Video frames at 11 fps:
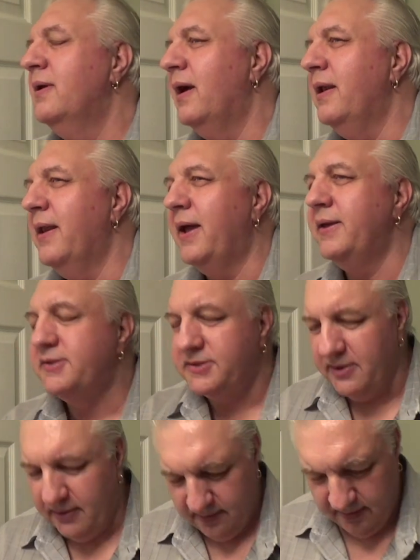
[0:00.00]
A
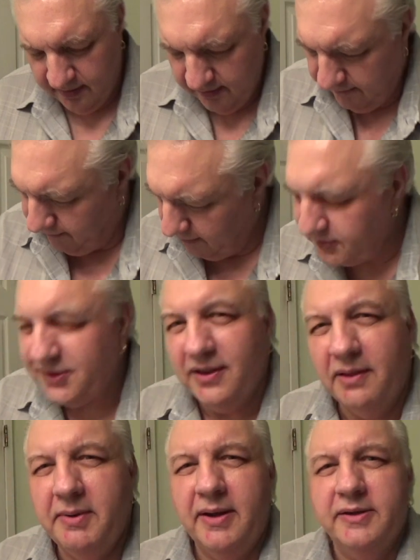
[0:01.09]
nice frozen
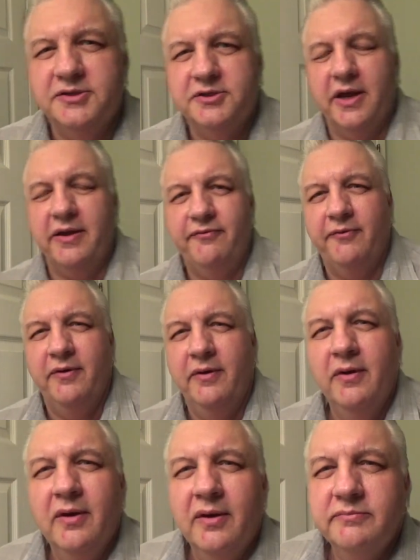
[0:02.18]
lemon ice shave.
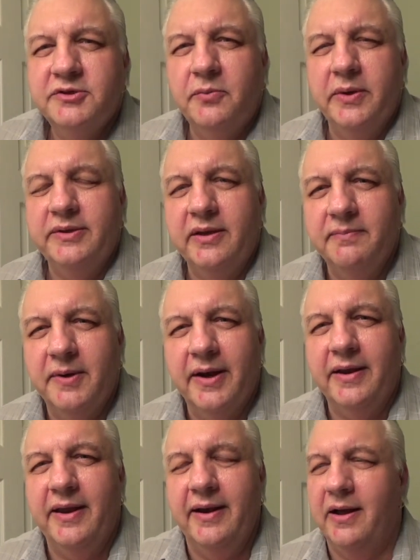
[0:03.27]
I'm squinting, but I
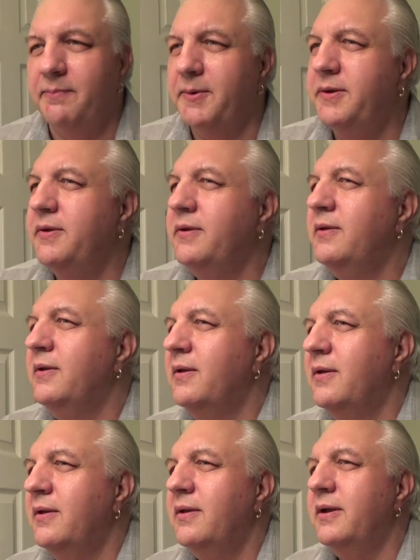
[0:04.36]
can't help it.
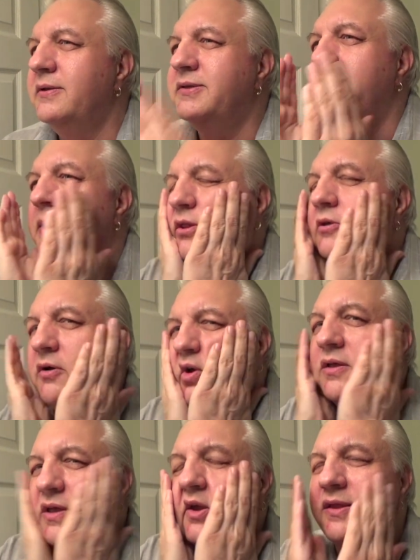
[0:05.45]
It's the
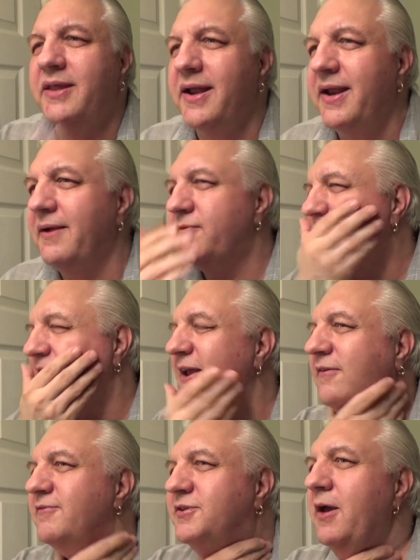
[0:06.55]
menthol in that
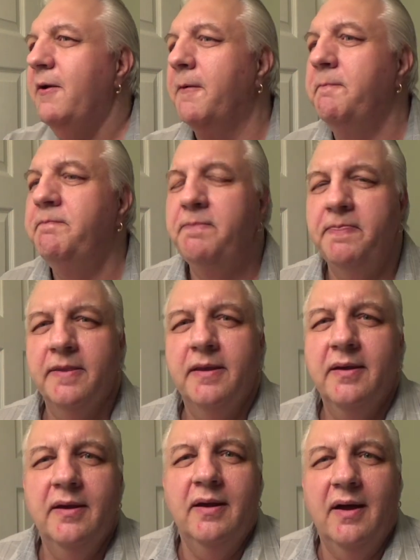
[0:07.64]
aftershave. So,
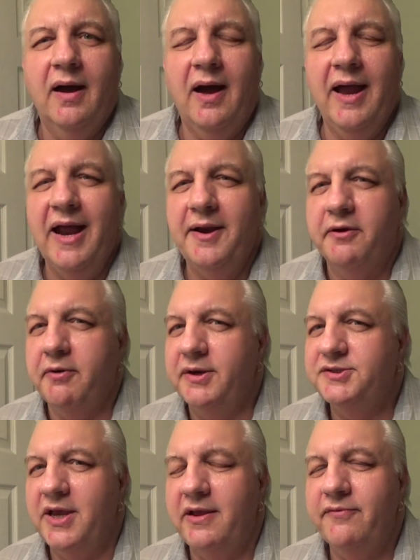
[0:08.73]
I had a great
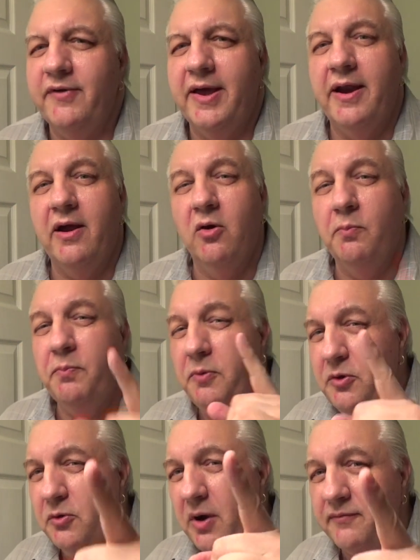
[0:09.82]
shave, and I hope
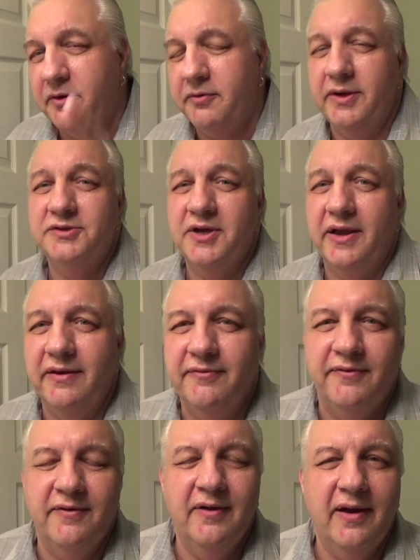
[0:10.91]
you have a great
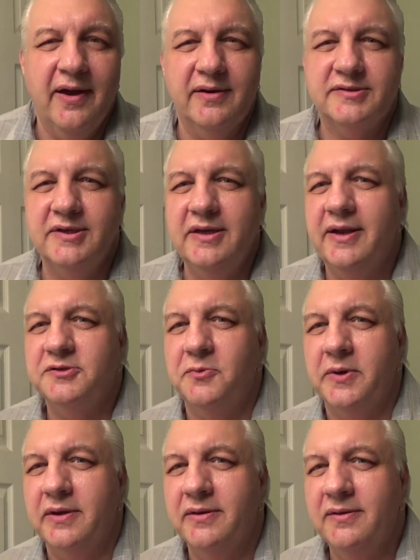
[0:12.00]
shave, and I'll see you next
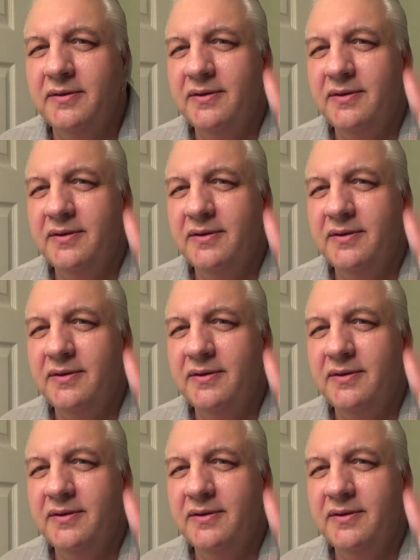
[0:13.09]
week.